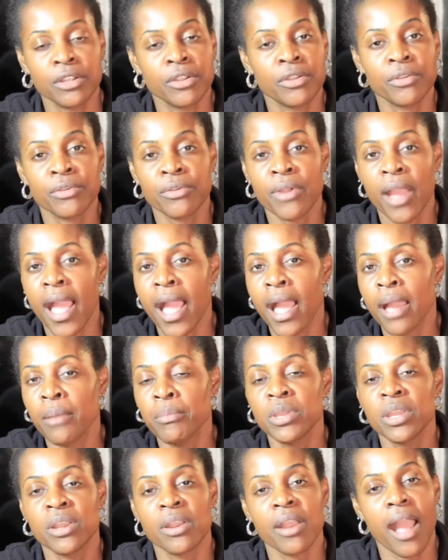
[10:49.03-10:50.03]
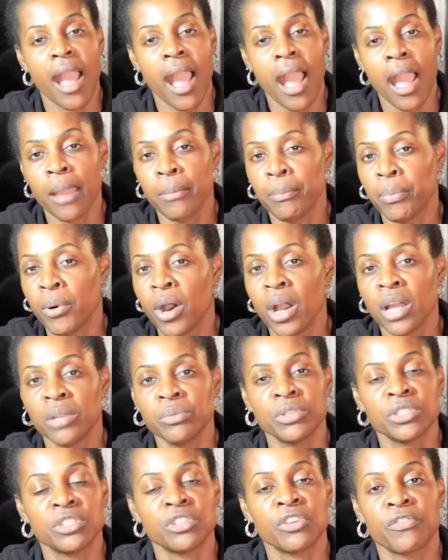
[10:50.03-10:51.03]
grab your iPod
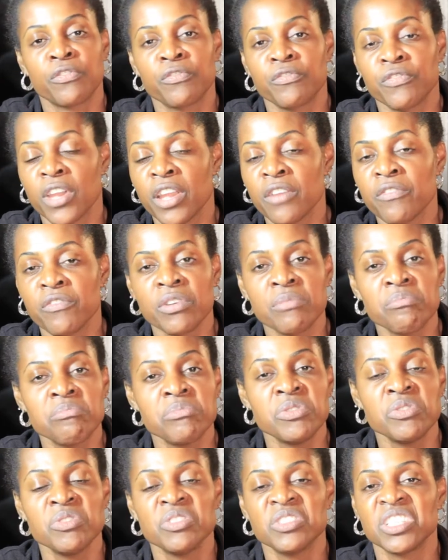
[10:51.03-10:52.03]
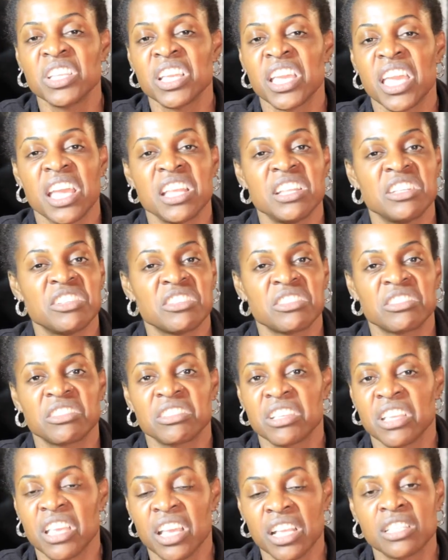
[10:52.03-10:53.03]
with your favorite music and
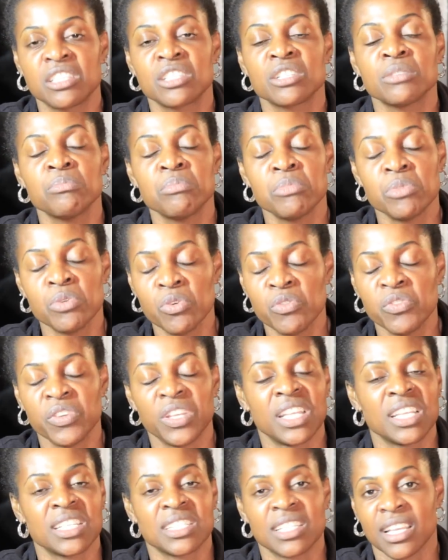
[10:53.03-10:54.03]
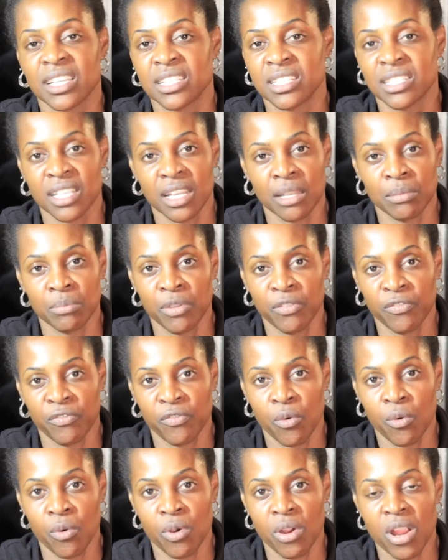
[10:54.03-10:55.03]
just get to moving, as I said
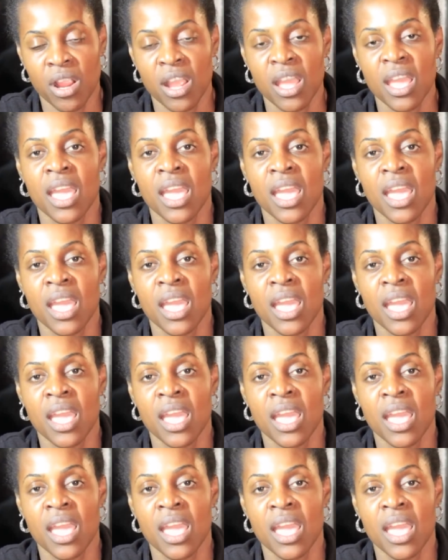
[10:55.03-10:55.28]
before,